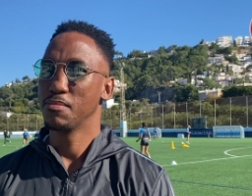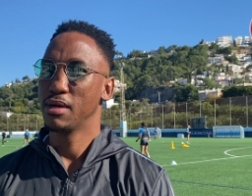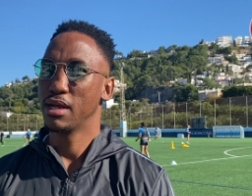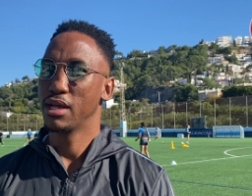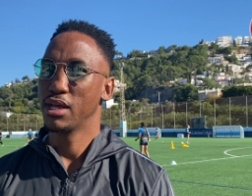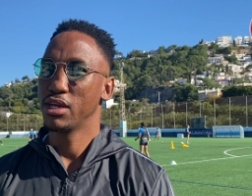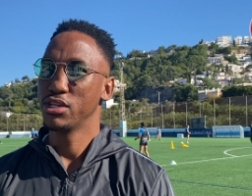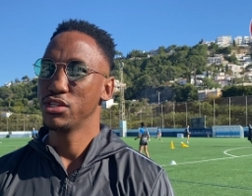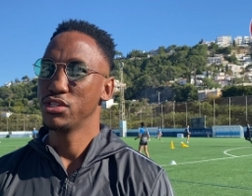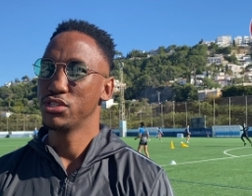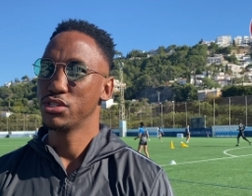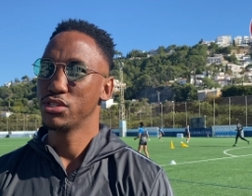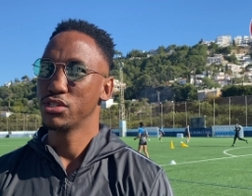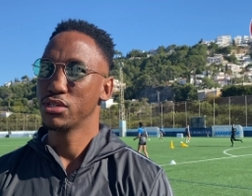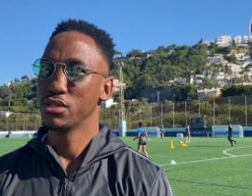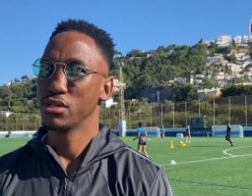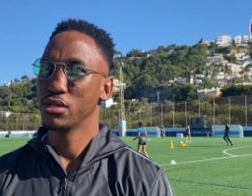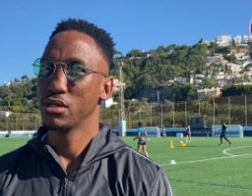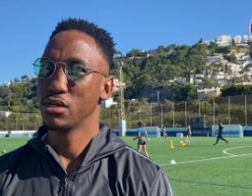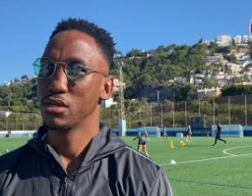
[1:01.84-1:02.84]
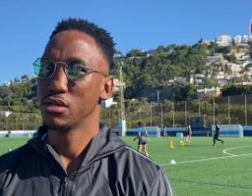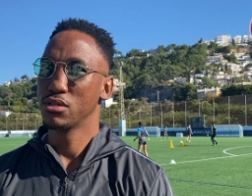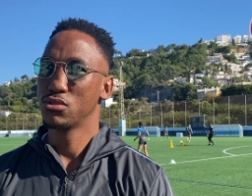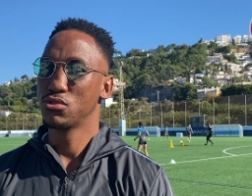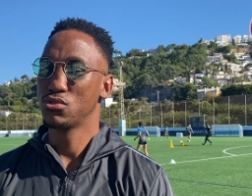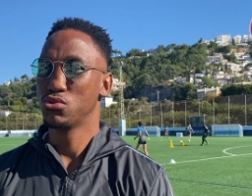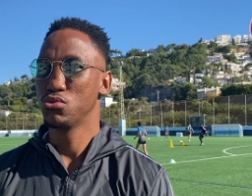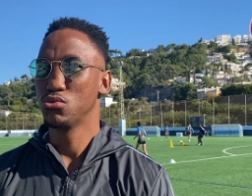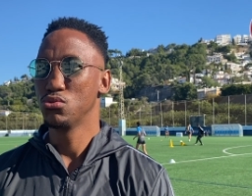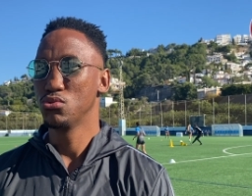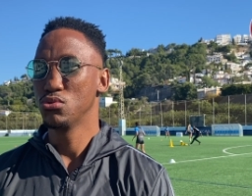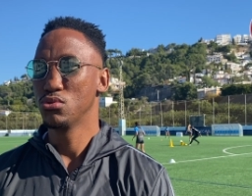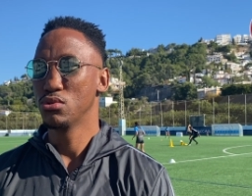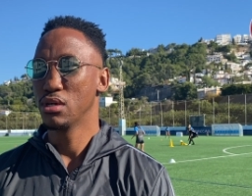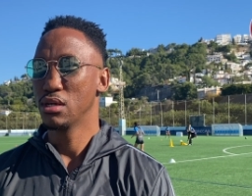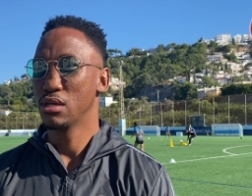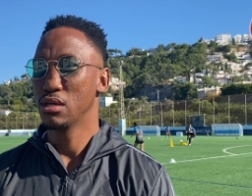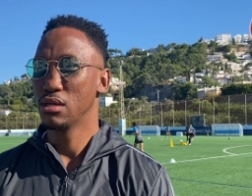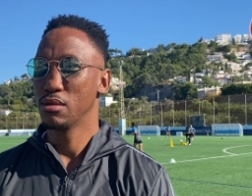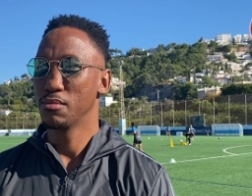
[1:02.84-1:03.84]
my age, two,
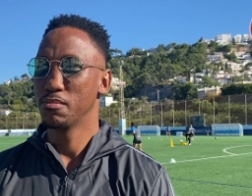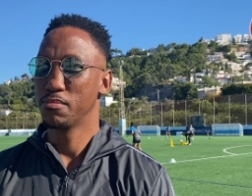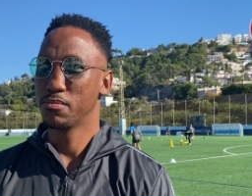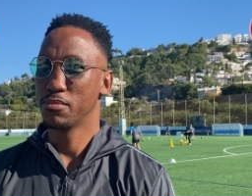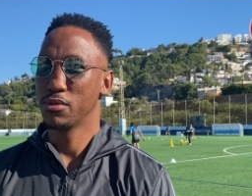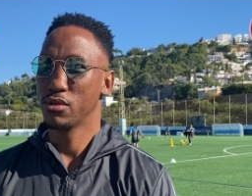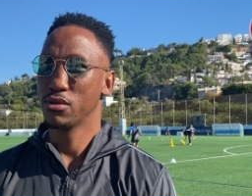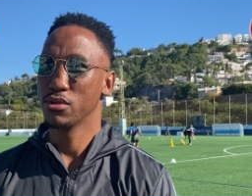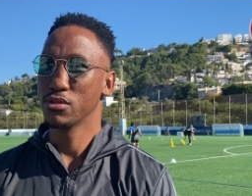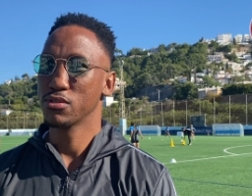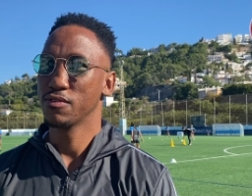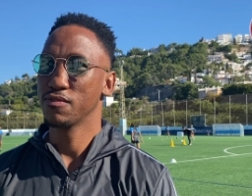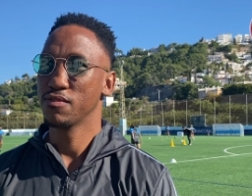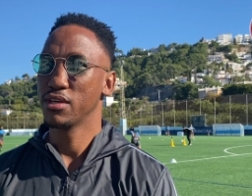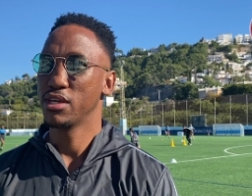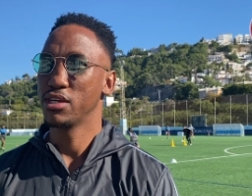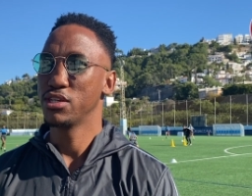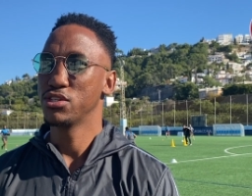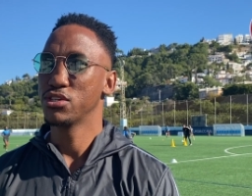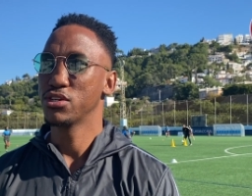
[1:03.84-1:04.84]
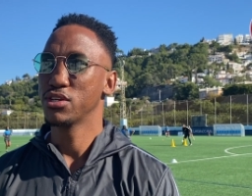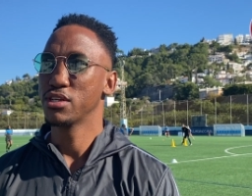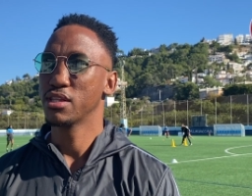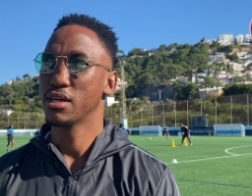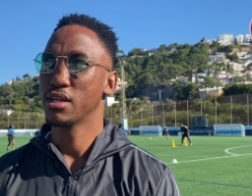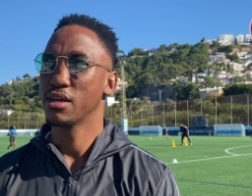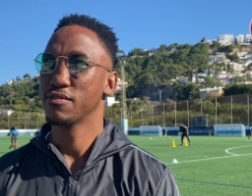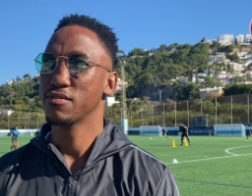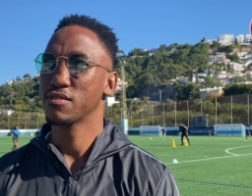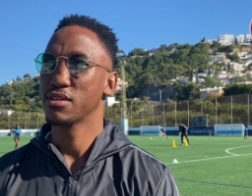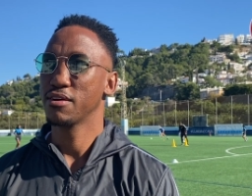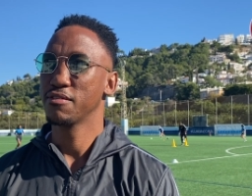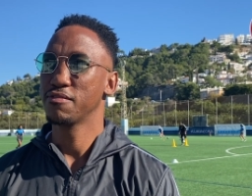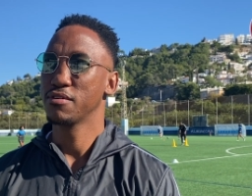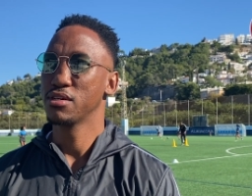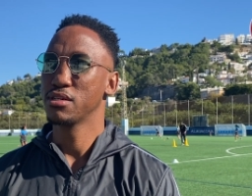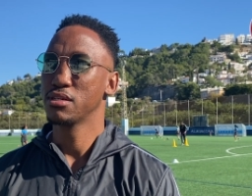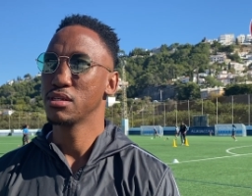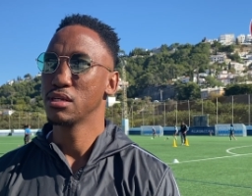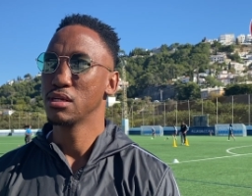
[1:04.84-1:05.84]
uh, because of the injury that I've
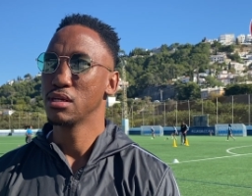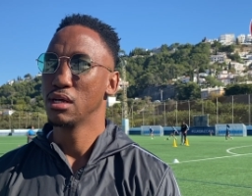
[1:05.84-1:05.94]
suffered,